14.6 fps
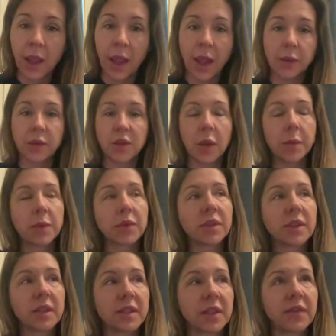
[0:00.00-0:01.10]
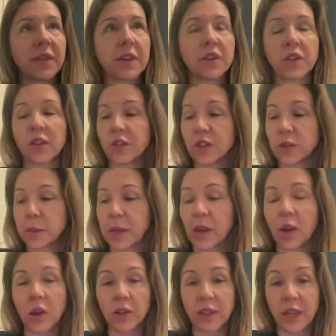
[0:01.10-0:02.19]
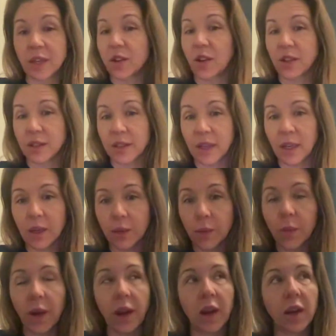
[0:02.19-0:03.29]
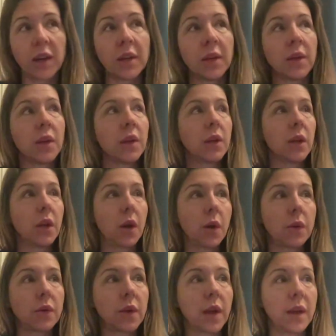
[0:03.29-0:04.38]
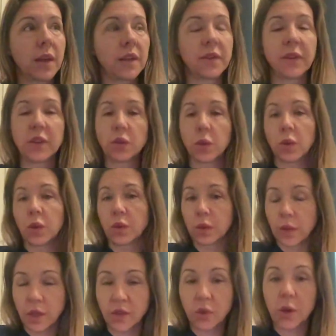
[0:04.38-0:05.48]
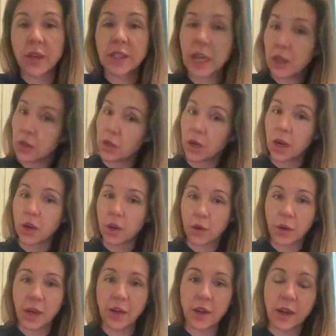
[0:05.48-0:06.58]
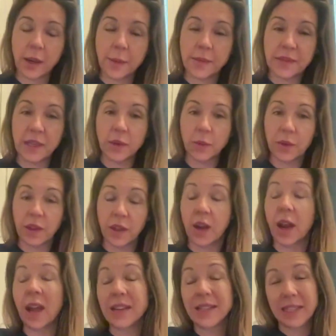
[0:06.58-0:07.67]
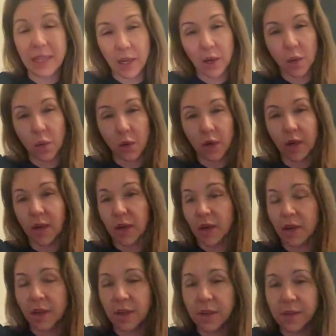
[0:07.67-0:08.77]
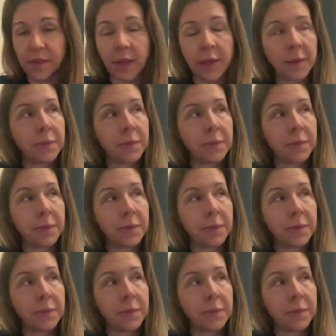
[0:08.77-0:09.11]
and it was almost as if it should have just been called agnostic, where, you know, an individual, a storyteller, a creator comes in with an idea or a narrative,